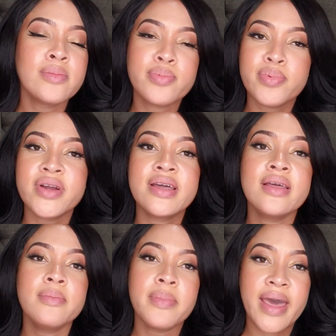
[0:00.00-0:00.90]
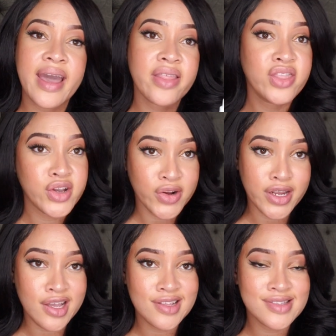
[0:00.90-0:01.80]
Bring back the
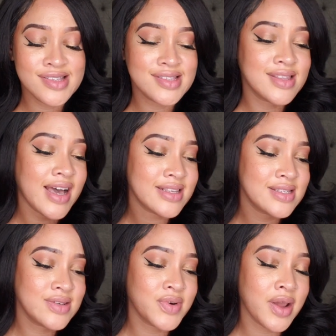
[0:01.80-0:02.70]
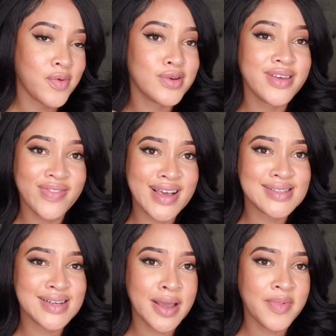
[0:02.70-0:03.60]
greens. That's the one I want, if that's
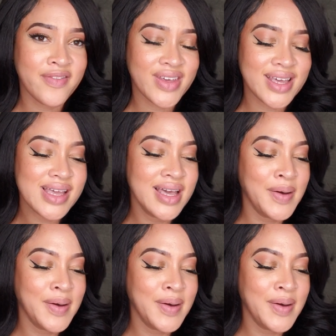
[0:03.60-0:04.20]
the name of it.